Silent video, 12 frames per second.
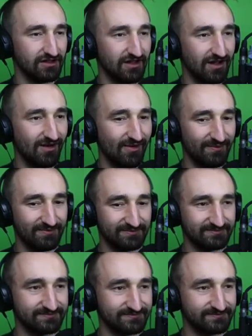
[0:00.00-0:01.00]
I
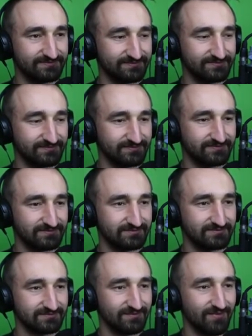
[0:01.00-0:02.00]
warned them.
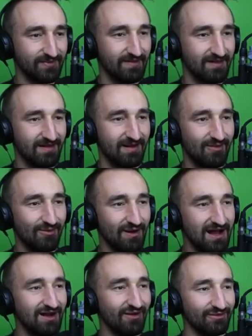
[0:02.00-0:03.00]
Oh,
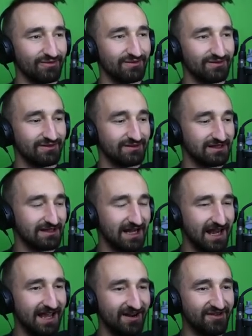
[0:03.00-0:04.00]
wow. I
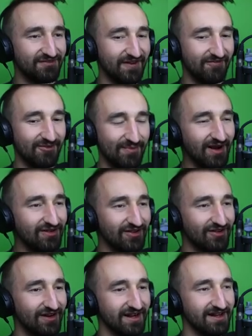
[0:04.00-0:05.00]
got $850
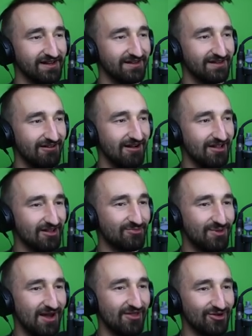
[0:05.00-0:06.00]
already. Oh, let's
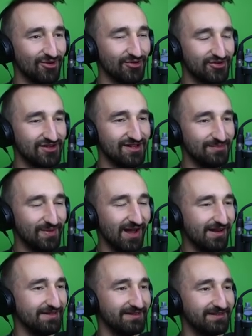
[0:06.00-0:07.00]
buy the gold-seeded
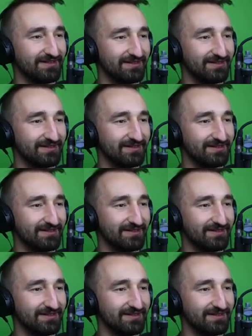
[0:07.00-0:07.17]
bun.